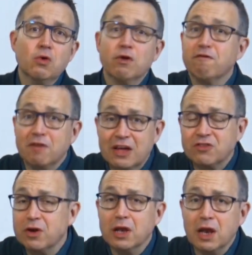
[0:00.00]

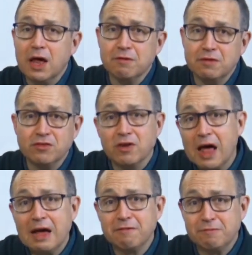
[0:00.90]
reflects on a lot of his
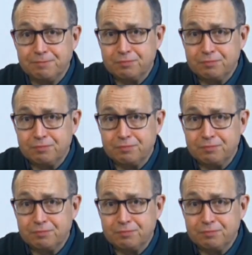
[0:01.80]
life